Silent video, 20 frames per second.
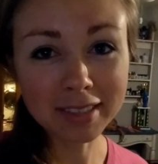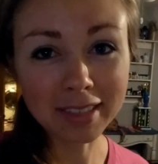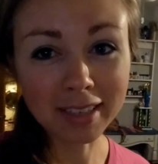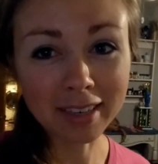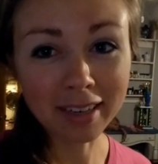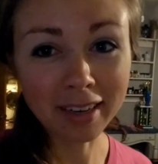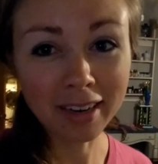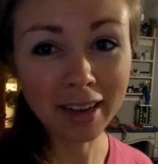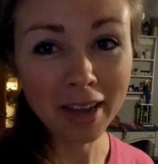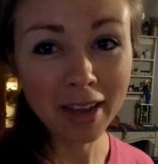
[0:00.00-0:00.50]

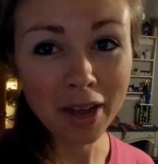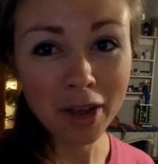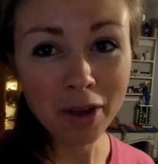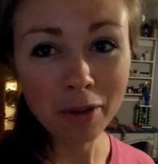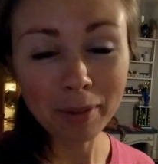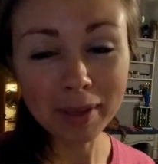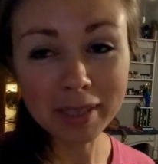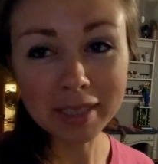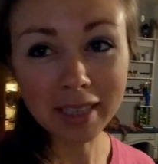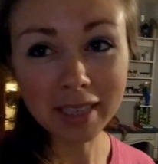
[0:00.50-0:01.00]
and
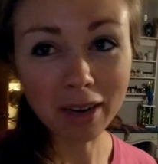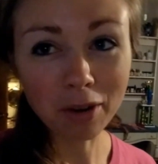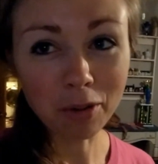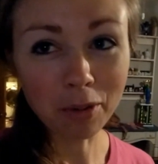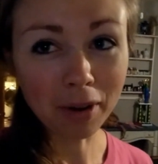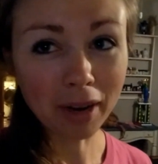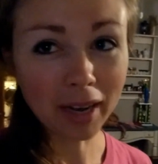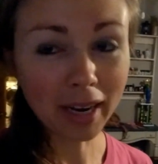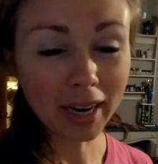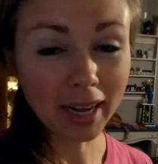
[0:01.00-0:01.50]
we stayed
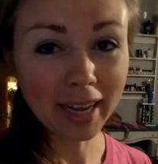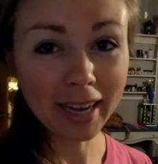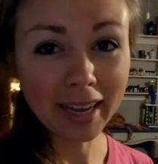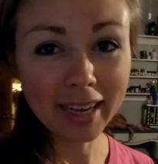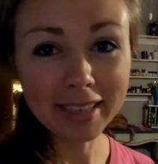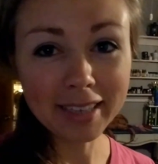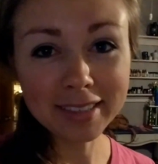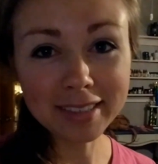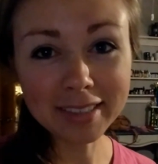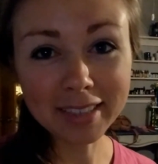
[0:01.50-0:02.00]

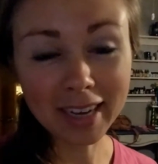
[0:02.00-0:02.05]
organized.